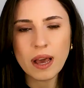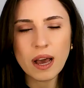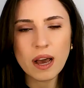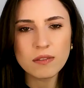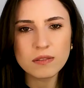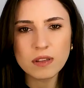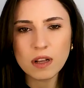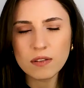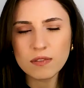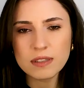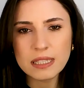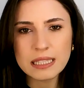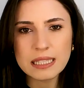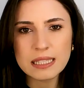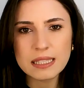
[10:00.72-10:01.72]
have
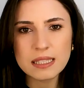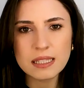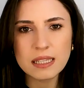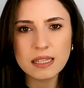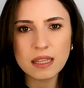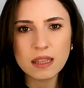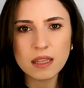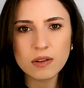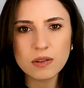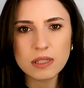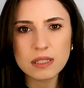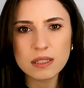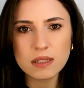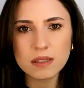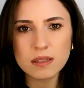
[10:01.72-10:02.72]
definitely seen in the
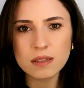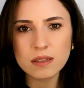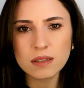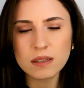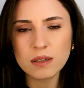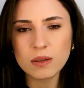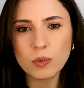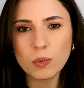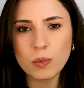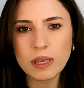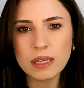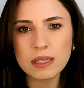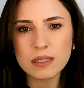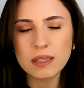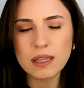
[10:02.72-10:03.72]
recent
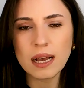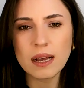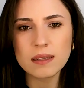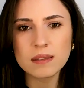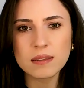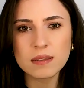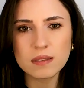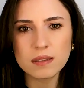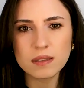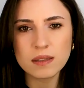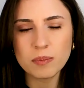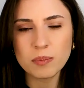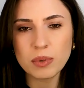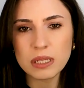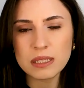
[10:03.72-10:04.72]
weeks that
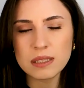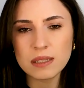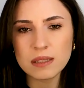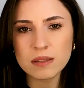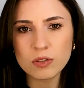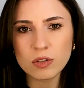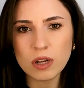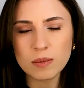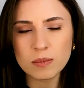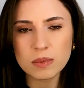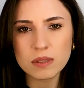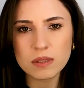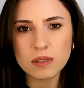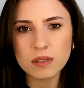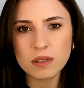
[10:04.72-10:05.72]
President
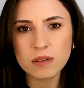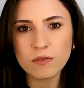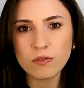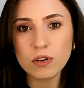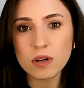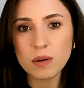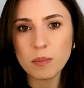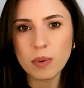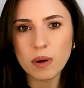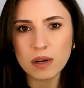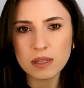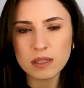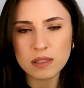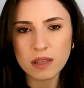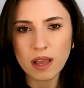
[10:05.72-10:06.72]
Trump's foreign
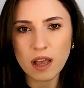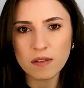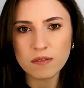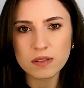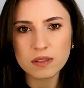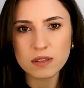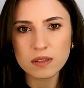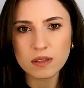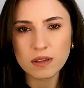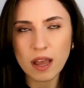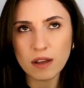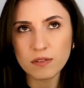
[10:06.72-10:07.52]
policy has